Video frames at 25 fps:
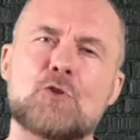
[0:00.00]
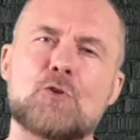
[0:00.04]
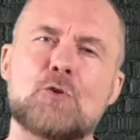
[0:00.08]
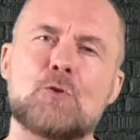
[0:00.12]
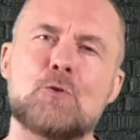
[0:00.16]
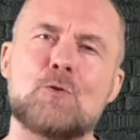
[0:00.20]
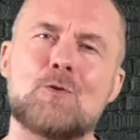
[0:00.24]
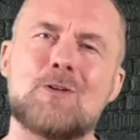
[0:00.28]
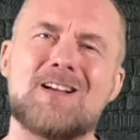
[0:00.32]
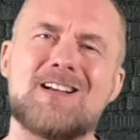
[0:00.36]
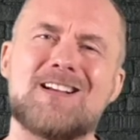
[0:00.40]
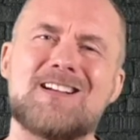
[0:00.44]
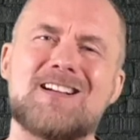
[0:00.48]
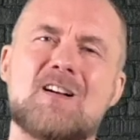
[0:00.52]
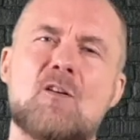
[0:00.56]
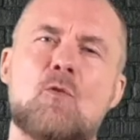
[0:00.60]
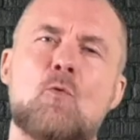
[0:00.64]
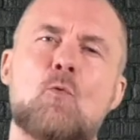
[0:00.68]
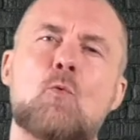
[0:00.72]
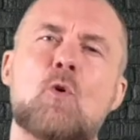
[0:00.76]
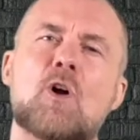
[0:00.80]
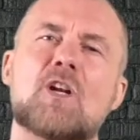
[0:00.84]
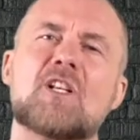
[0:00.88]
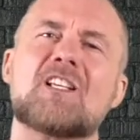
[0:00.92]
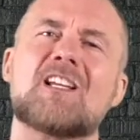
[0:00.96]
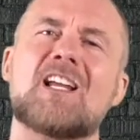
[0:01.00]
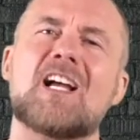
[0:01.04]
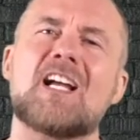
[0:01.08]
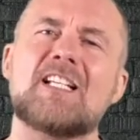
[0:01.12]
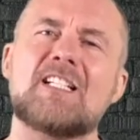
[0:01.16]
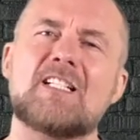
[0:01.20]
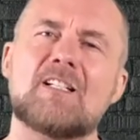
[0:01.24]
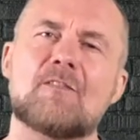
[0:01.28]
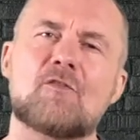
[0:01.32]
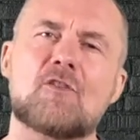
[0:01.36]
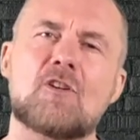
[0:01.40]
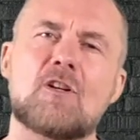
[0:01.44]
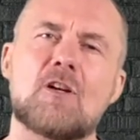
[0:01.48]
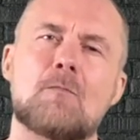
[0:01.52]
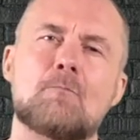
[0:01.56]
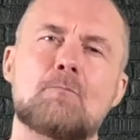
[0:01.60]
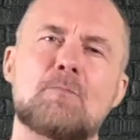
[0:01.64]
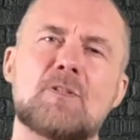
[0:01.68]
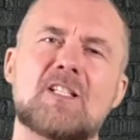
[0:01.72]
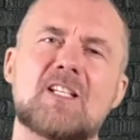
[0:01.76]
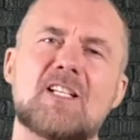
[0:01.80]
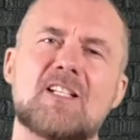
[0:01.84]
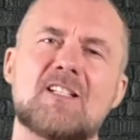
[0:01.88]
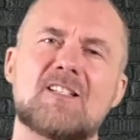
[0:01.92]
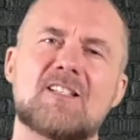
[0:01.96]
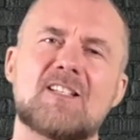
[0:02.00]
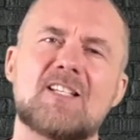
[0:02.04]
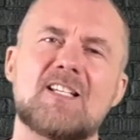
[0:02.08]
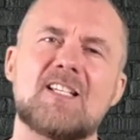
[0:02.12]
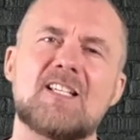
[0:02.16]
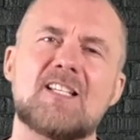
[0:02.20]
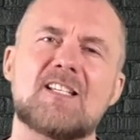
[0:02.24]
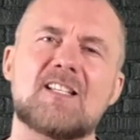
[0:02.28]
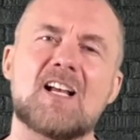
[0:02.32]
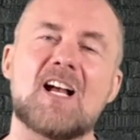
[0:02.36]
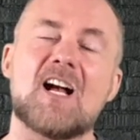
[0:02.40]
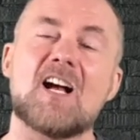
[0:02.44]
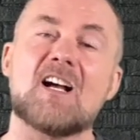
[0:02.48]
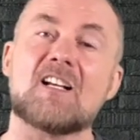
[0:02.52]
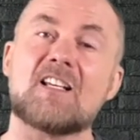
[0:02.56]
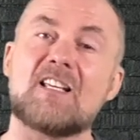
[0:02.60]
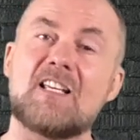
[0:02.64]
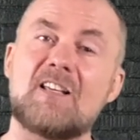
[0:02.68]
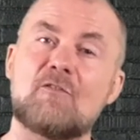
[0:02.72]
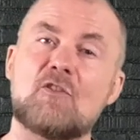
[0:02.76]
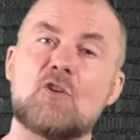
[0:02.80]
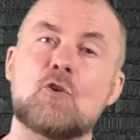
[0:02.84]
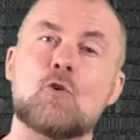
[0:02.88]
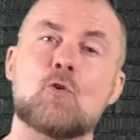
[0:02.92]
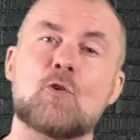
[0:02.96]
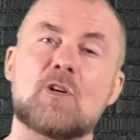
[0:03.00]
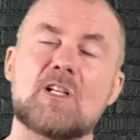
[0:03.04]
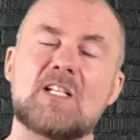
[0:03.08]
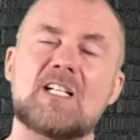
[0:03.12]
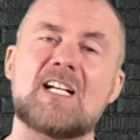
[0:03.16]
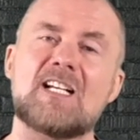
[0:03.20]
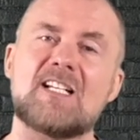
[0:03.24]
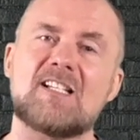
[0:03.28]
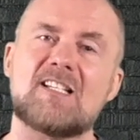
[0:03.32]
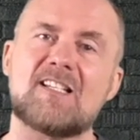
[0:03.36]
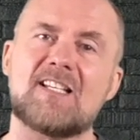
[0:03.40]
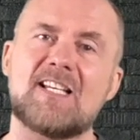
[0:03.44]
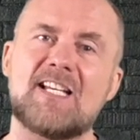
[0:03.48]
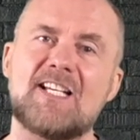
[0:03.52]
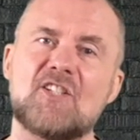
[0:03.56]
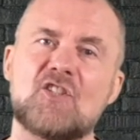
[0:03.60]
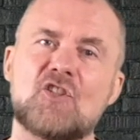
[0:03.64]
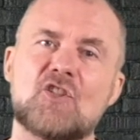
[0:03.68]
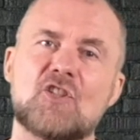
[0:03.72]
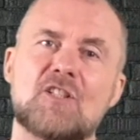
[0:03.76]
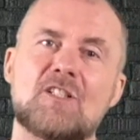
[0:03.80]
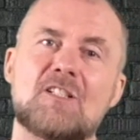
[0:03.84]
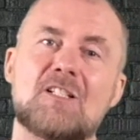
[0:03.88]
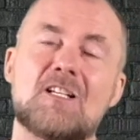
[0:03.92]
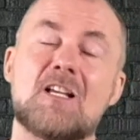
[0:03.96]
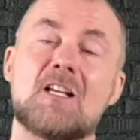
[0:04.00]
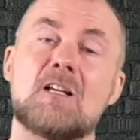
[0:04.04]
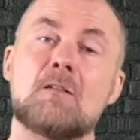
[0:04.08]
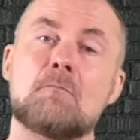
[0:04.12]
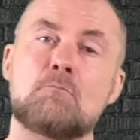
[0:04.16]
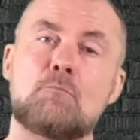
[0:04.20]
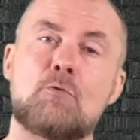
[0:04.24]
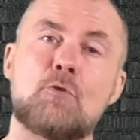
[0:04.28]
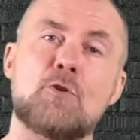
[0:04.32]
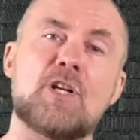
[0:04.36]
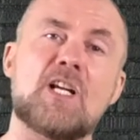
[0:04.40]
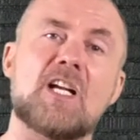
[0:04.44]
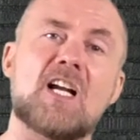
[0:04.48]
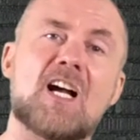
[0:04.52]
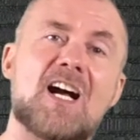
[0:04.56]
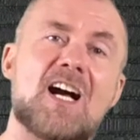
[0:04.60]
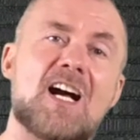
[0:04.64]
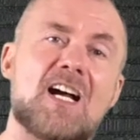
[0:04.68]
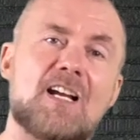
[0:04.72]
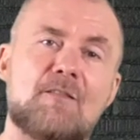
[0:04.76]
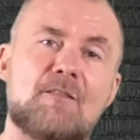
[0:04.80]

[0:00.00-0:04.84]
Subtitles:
to what kind of competencies are a given organization putting a high